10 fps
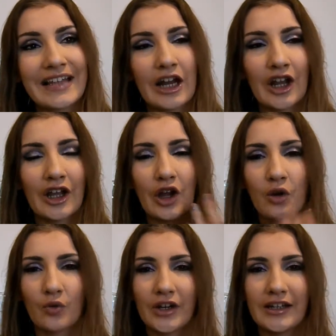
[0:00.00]
and like
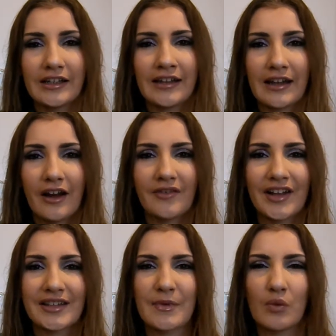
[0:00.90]
they kind of
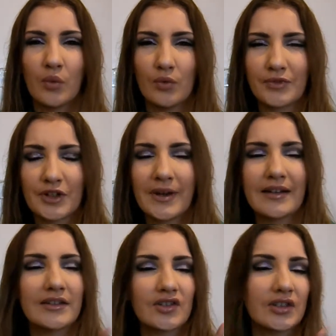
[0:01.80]
adds a bit of warmth to it,
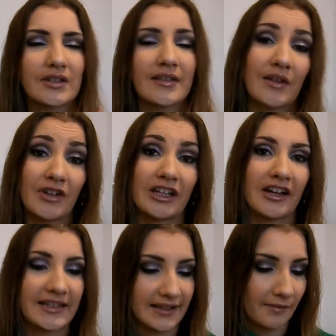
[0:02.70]
and they're really
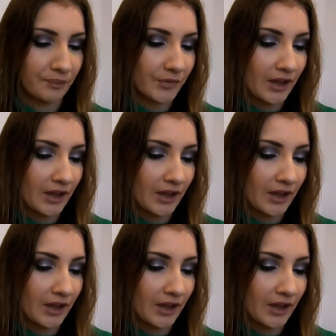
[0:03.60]
nice for them.